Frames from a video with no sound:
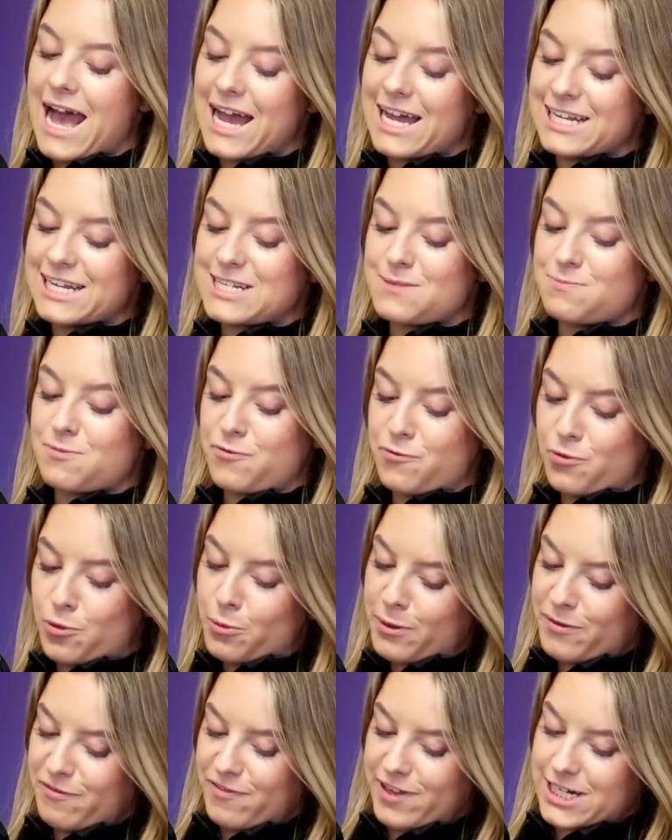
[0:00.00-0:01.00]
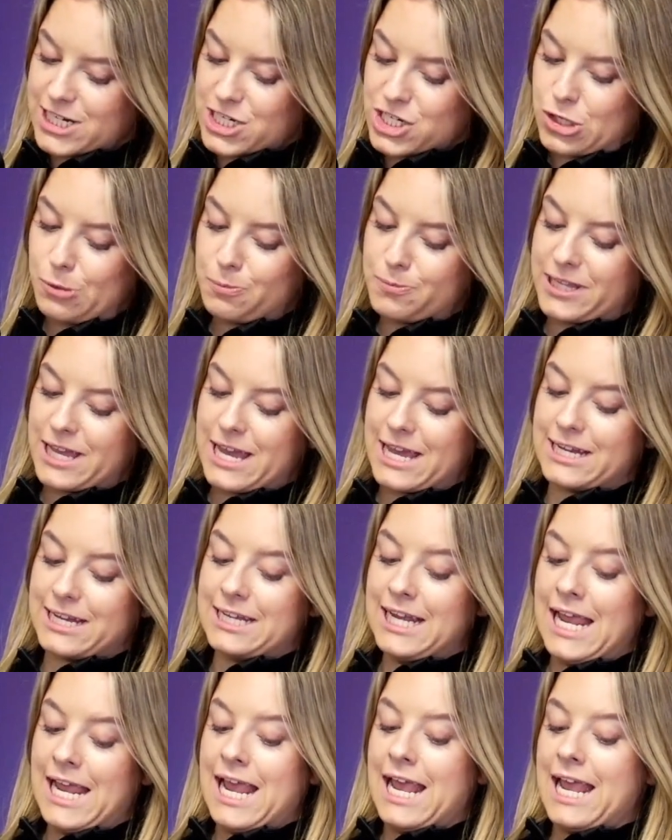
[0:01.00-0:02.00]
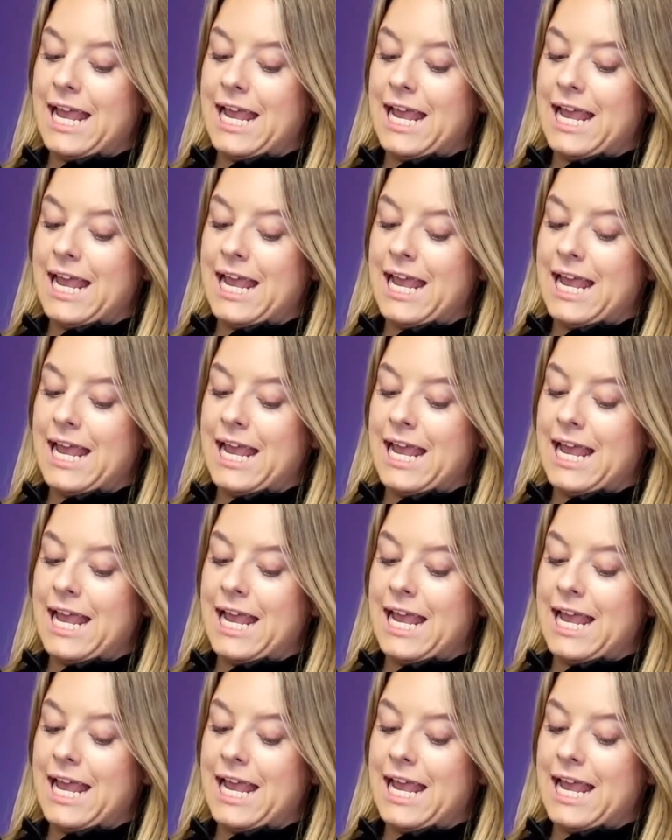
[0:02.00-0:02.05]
And before we finish up then,